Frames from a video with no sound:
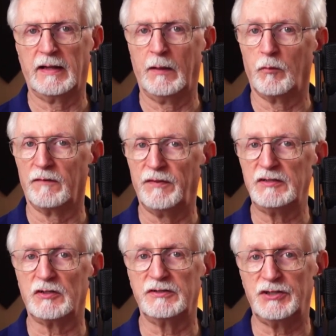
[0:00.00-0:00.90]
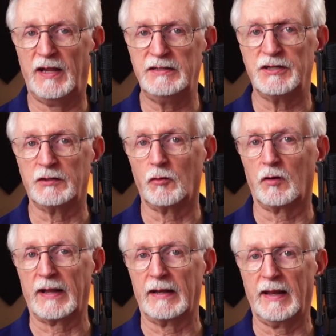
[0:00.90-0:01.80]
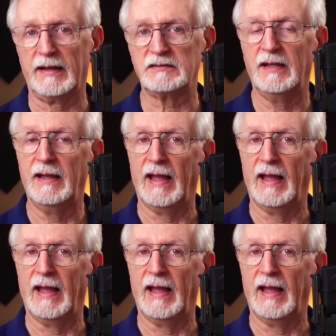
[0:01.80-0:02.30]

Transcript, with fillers: it will eventually change in Google Analytics